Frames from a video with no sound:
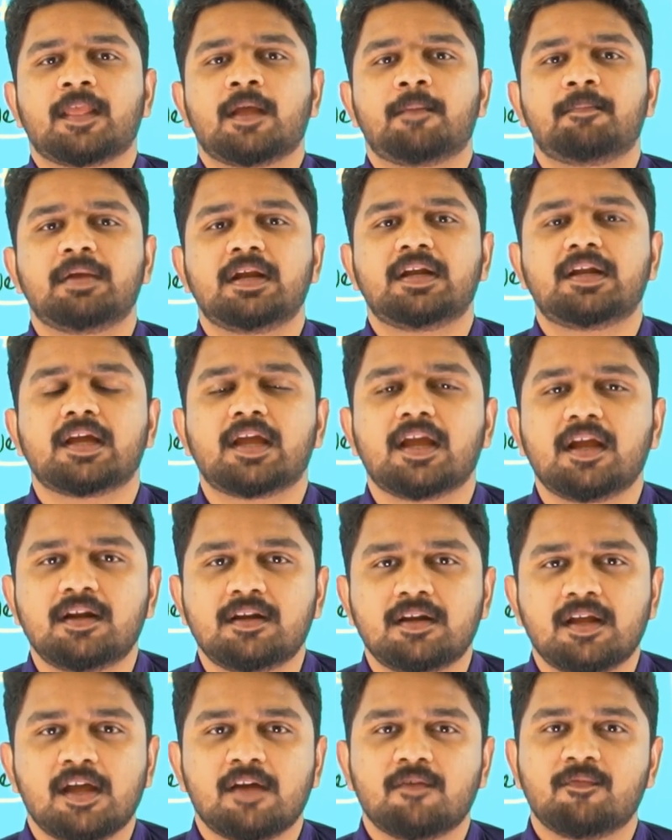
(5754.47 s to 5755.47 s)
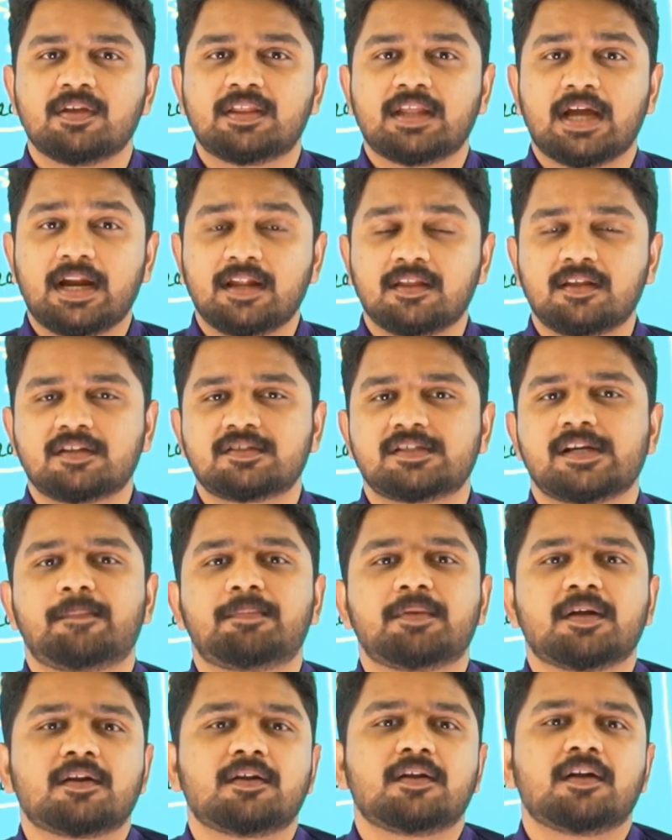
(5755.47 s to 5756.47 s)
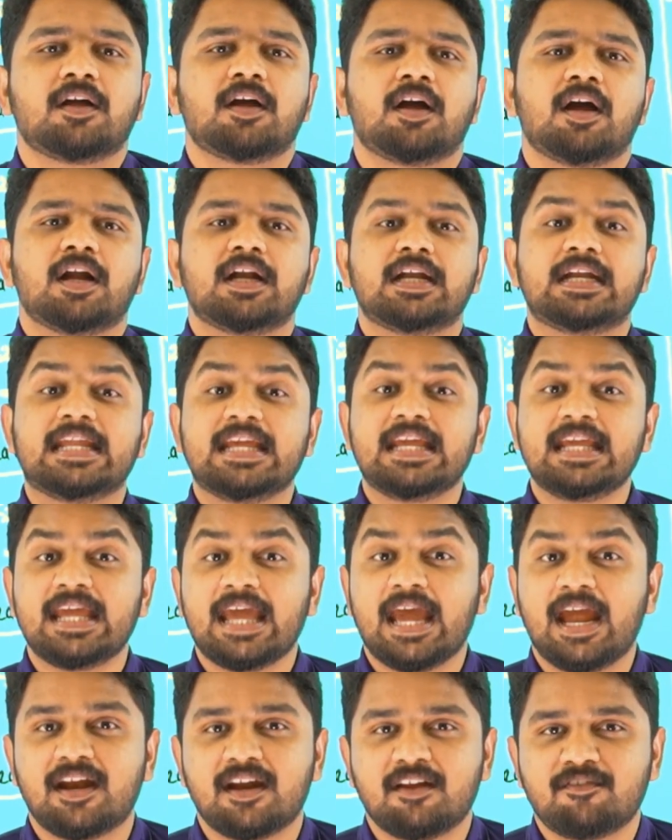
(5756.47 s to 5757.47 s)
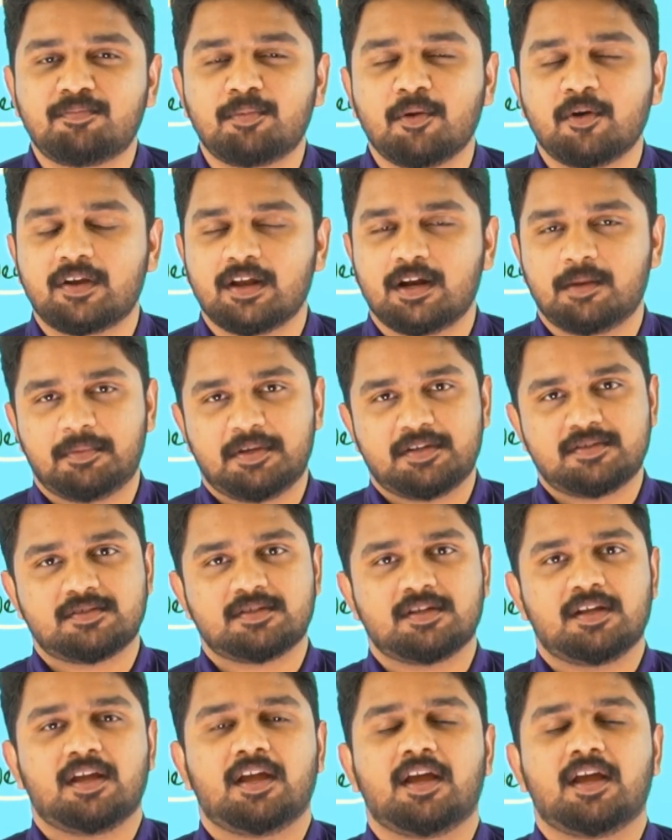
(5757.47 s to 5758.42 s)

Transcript: meet again with another chapter, D and F block elements.